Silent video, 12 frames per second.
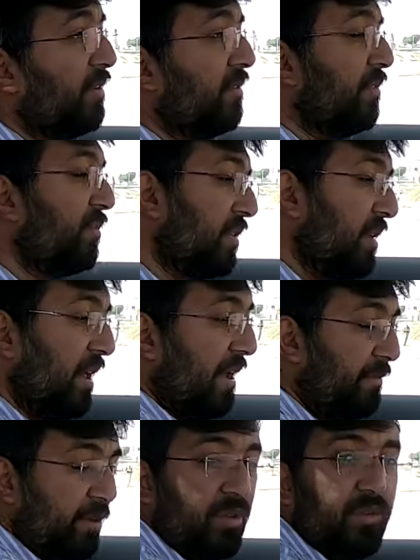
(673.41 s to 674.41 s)
So you still
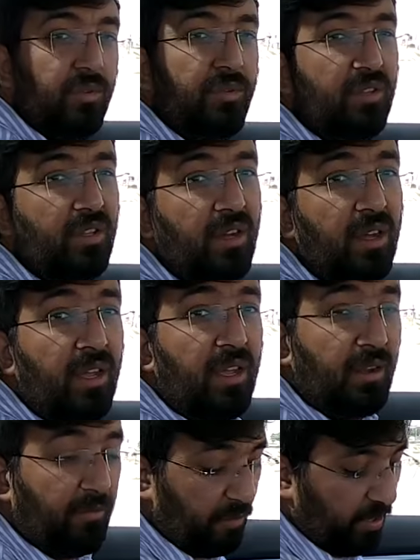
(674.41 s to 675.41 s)
have to use the
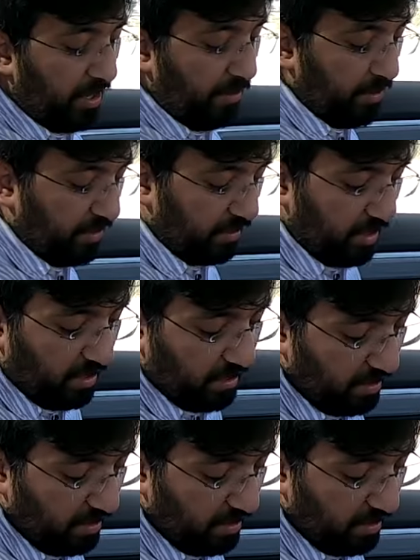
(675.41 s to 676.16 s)
infotainment screen.